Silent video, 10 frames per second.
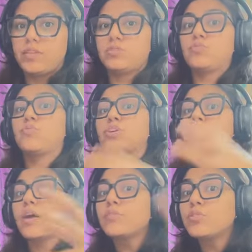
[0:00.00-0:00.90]
So what
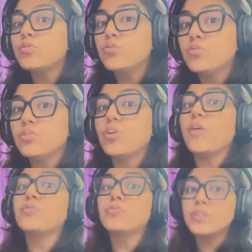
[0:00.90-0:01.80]
you have to do, you
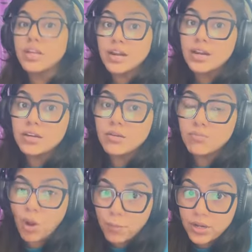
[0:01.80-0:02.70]
have to read it
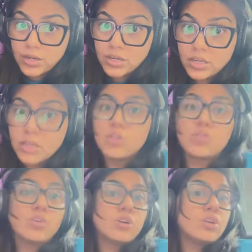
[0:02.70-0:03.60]
properly
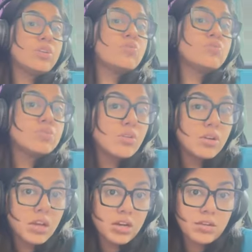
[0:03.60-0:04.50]
to reduce your
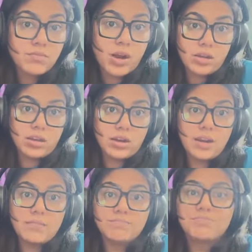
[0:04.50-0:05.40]
negative marking,
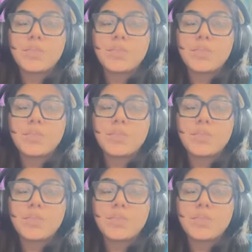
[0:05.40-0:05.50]
right?